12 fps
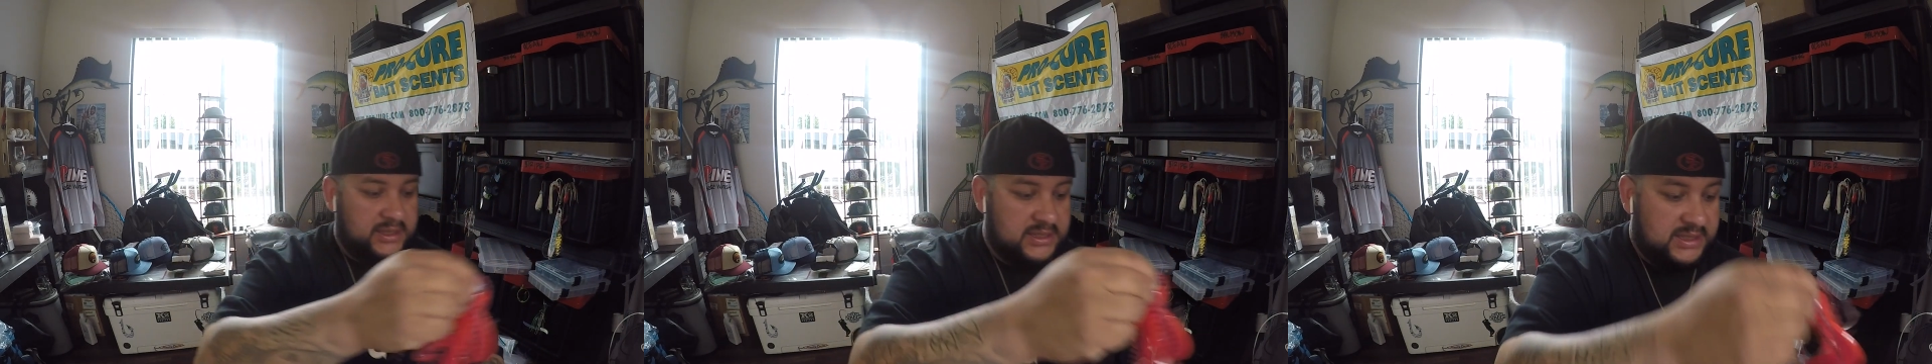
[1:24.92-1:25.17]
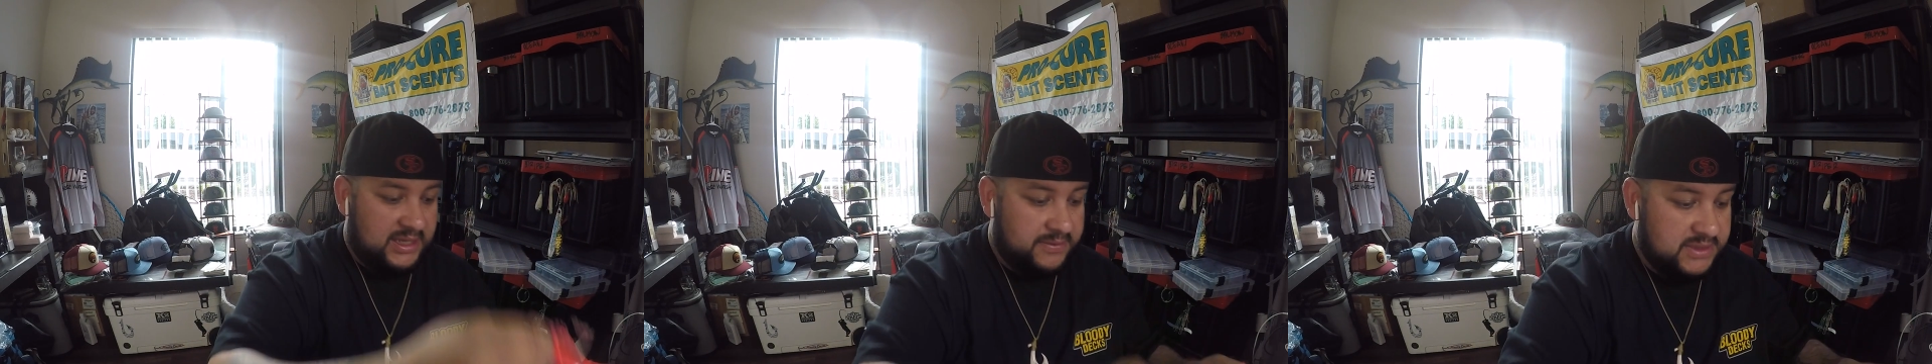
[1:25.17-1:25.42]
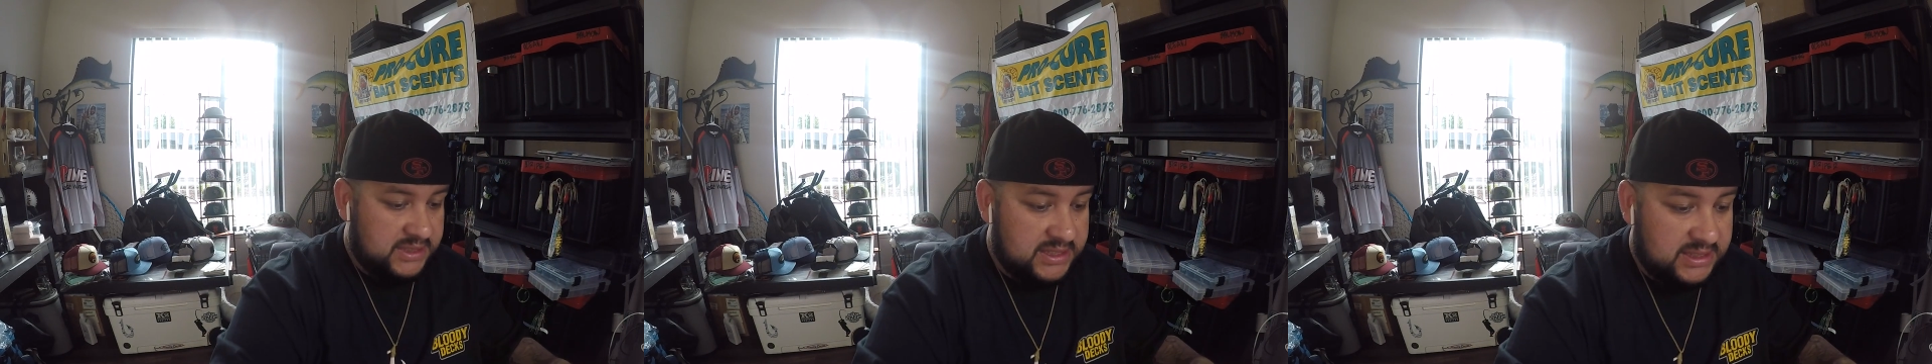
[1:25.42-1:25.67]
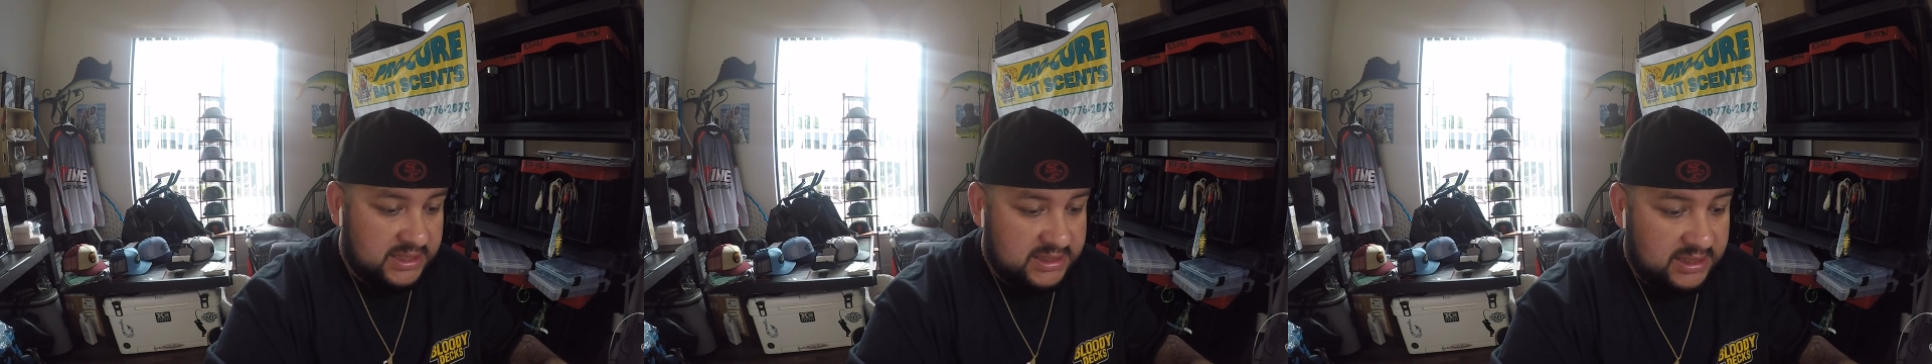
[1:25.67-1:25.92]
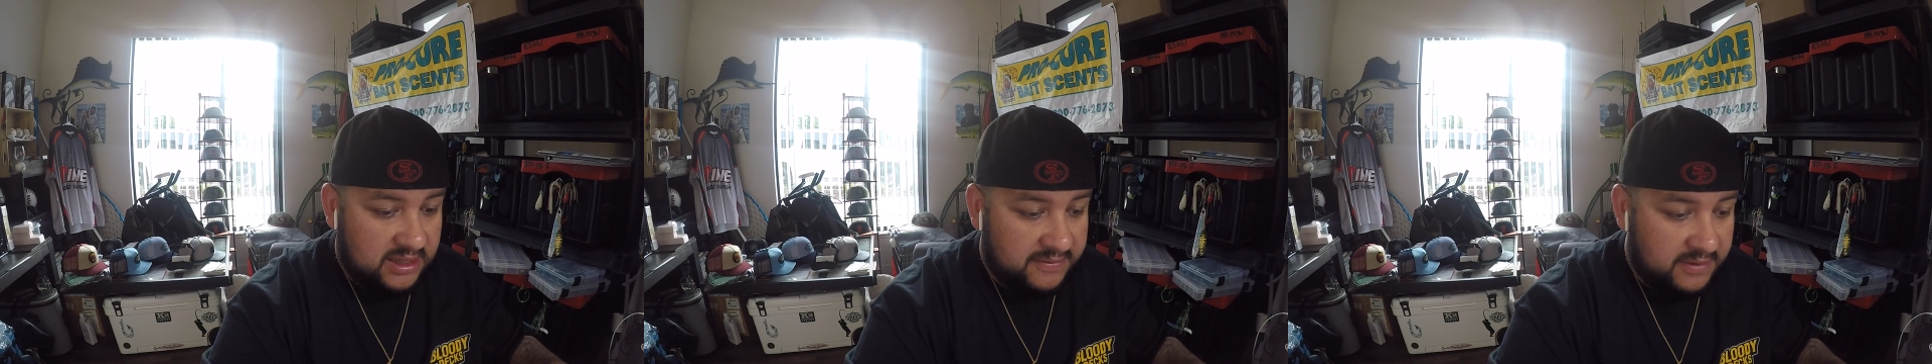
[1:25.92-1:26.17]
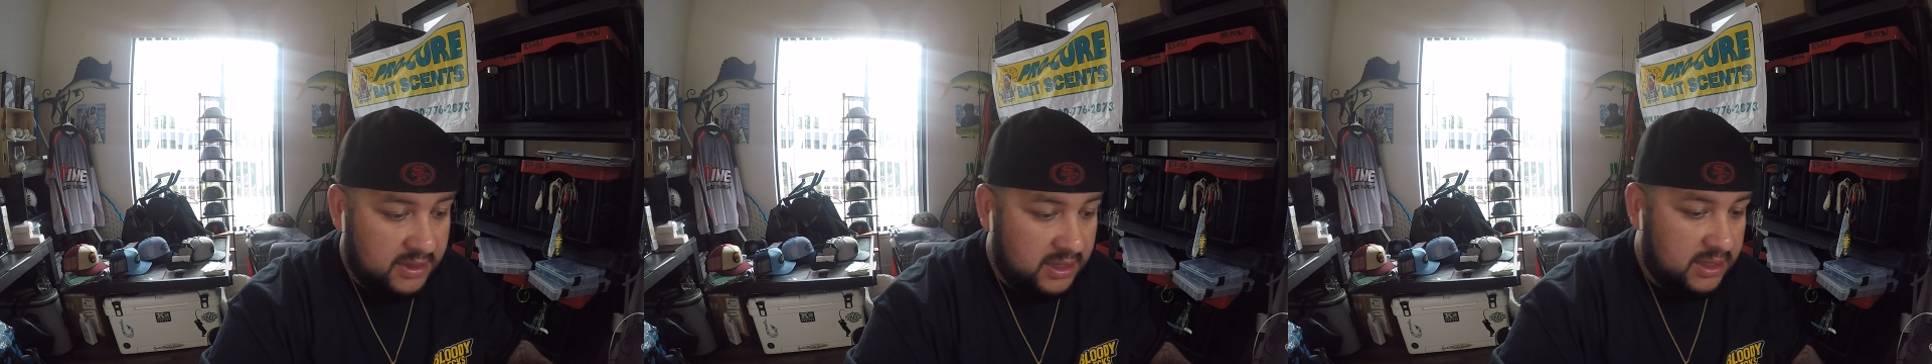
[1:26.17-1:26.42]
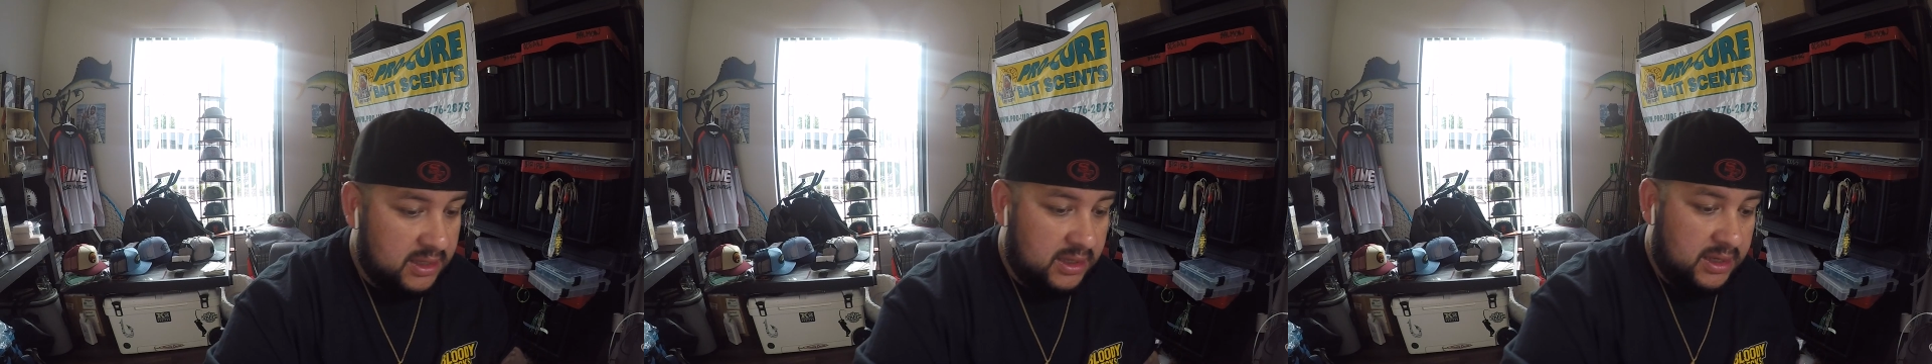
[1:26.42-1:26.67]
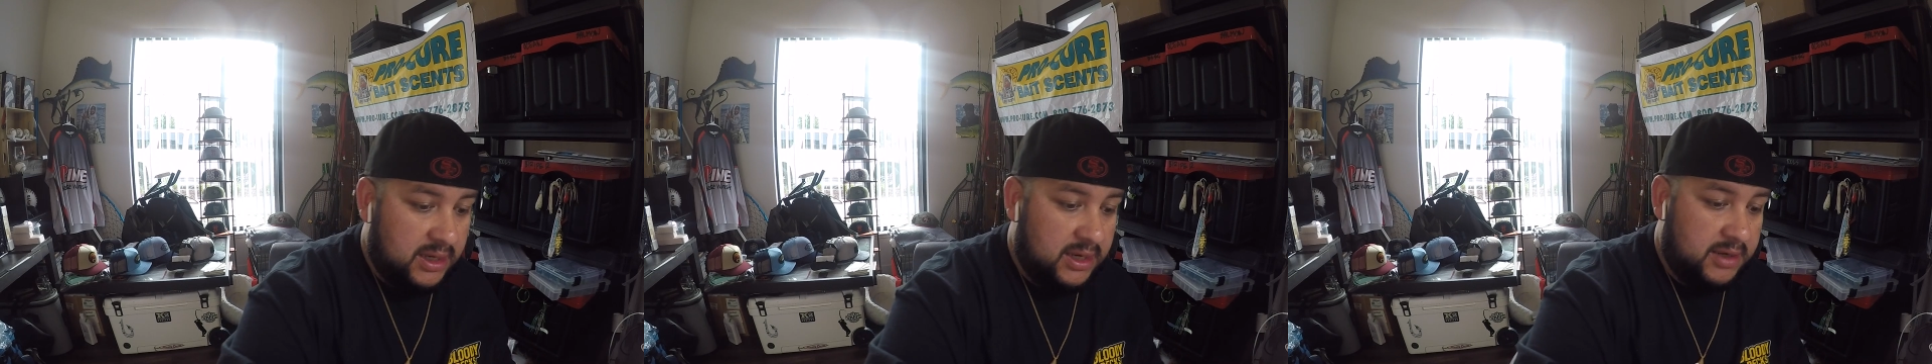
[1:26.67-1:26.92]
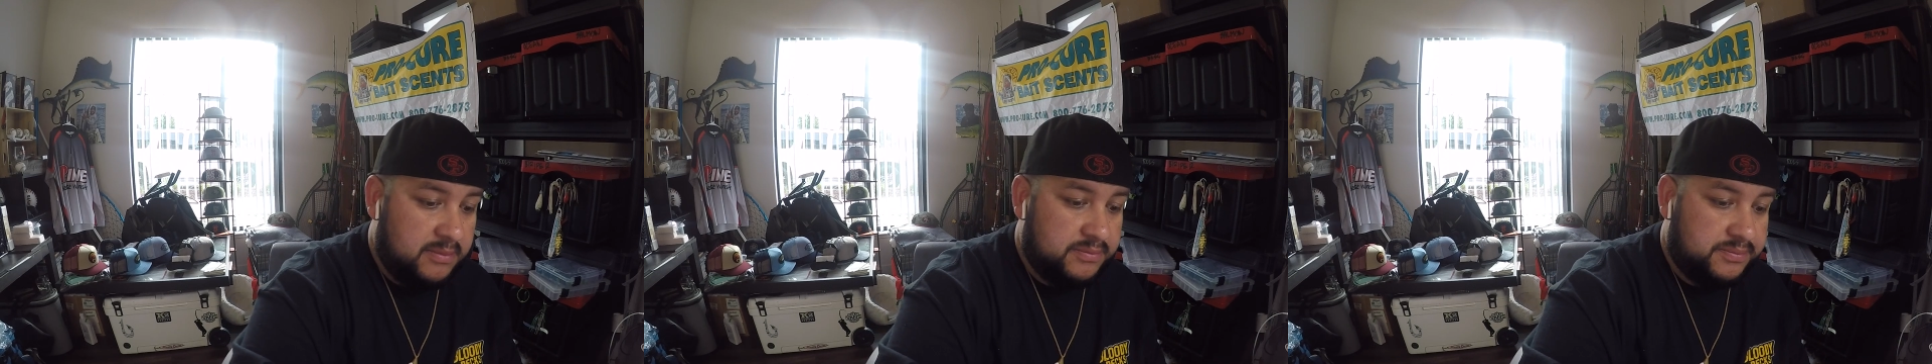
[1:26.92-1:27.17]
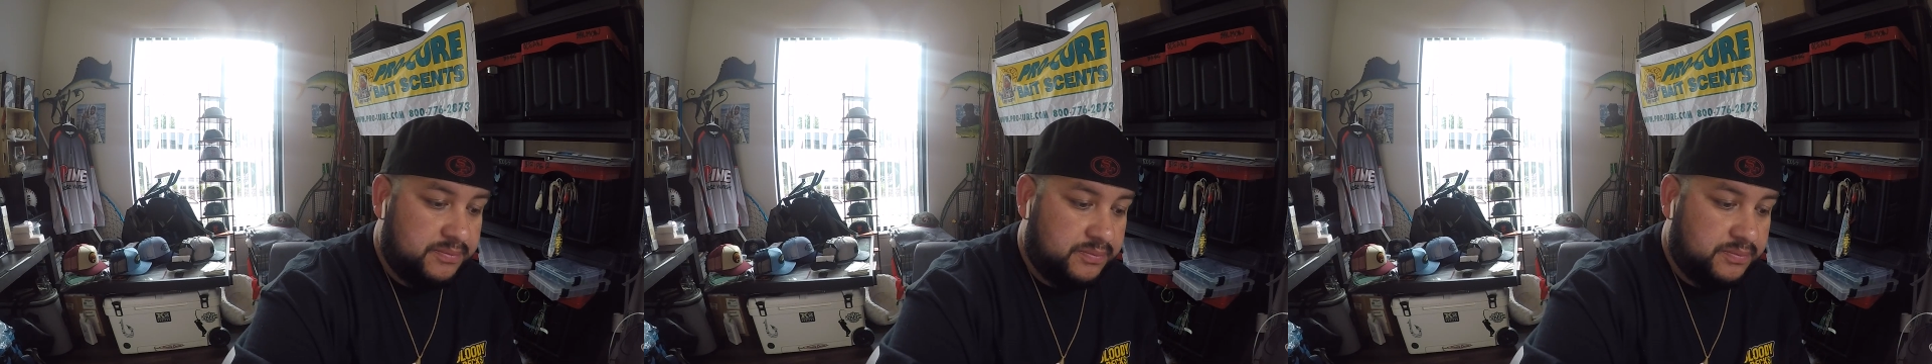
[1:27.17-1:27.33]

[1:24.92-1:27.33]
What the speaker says: just can't resist that stuff. I'll